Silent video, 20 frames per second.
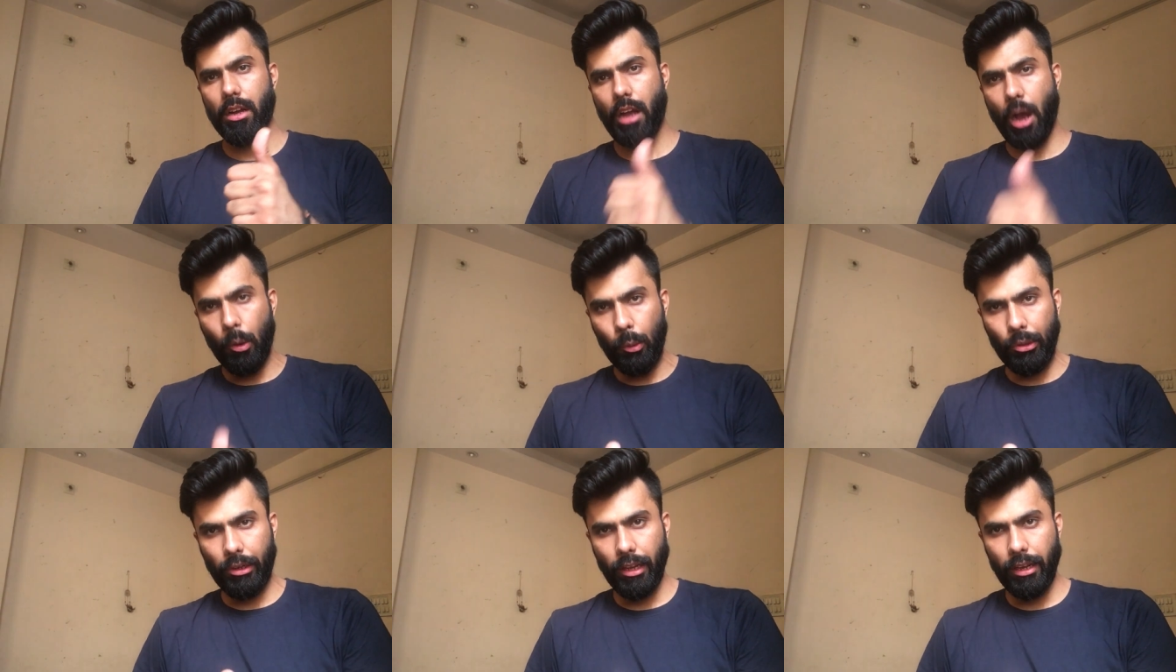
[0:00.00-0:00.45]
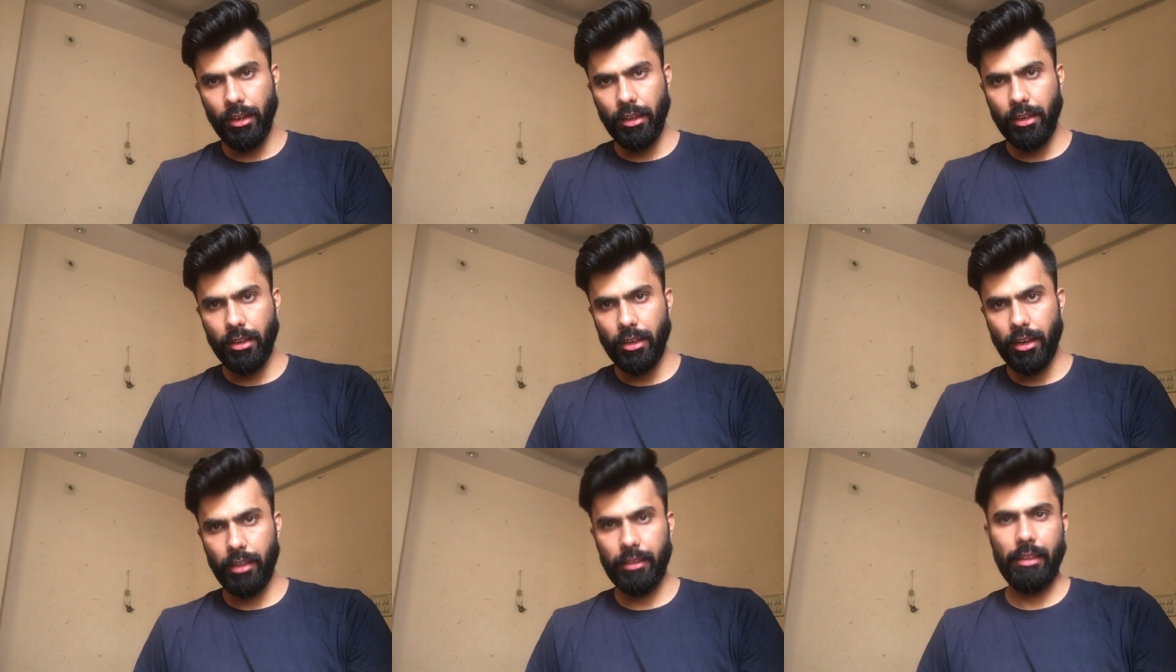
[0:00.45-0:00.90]

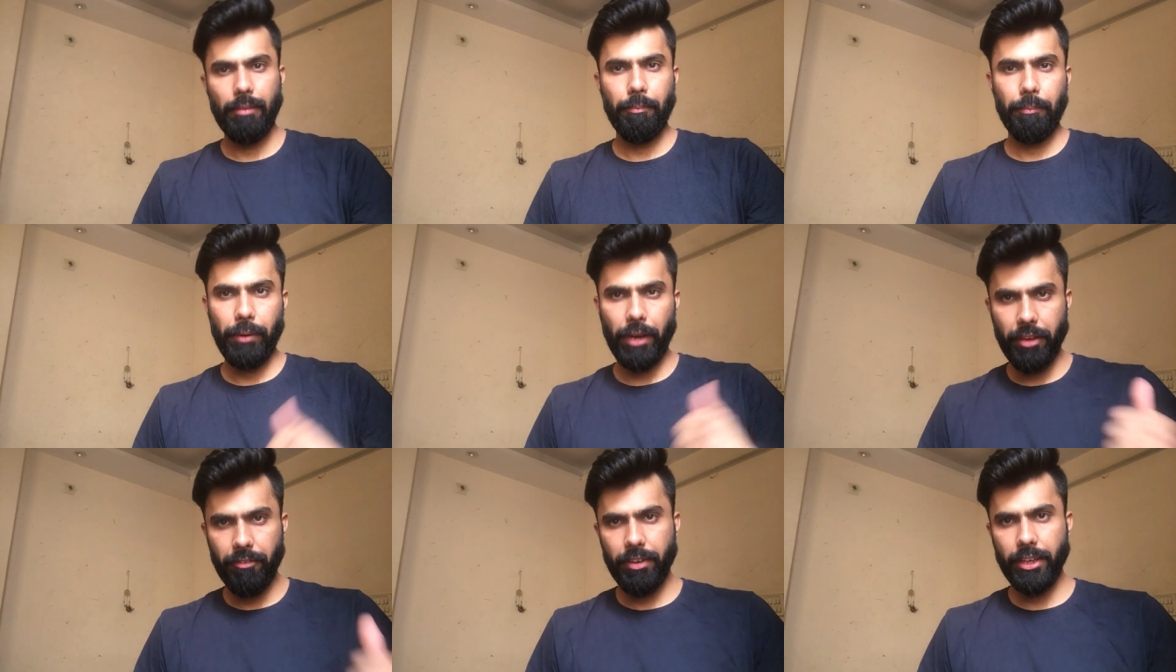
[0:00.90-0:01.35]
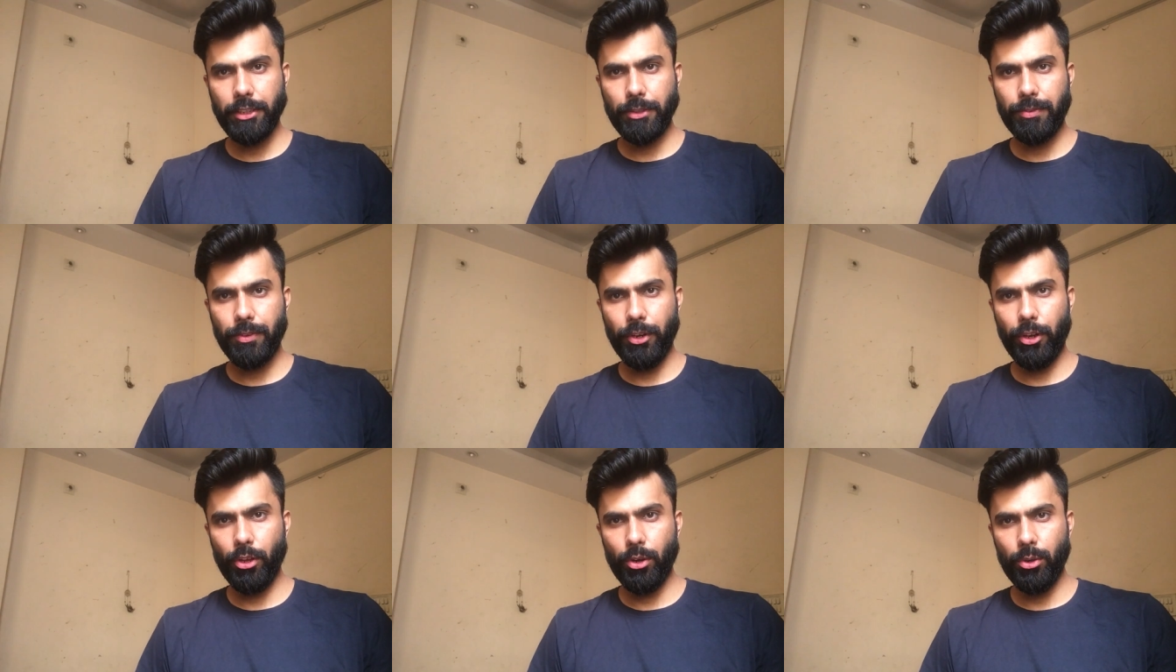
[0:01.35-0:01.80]
counting in the
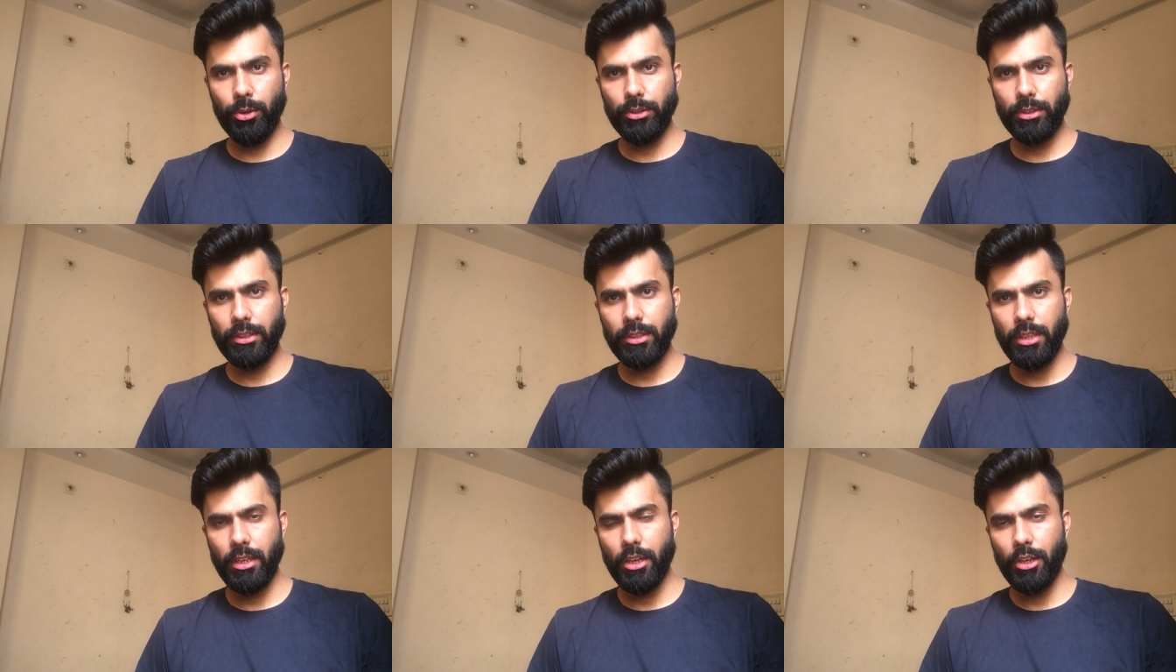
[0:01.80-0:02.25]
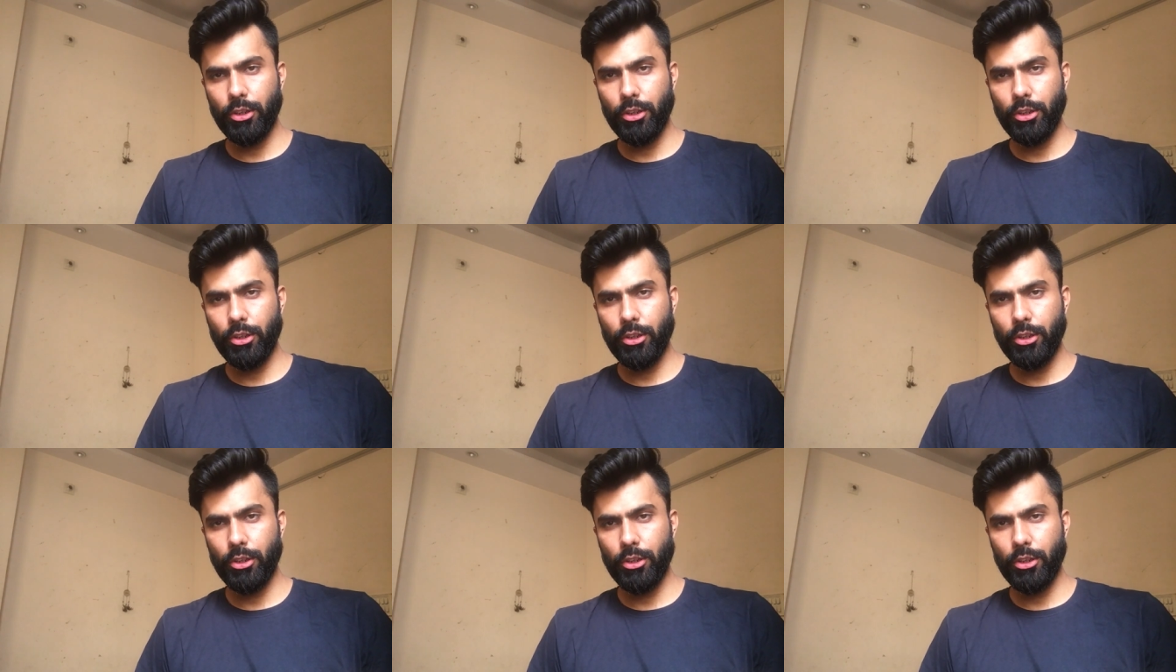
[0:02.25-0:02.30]
previous videos.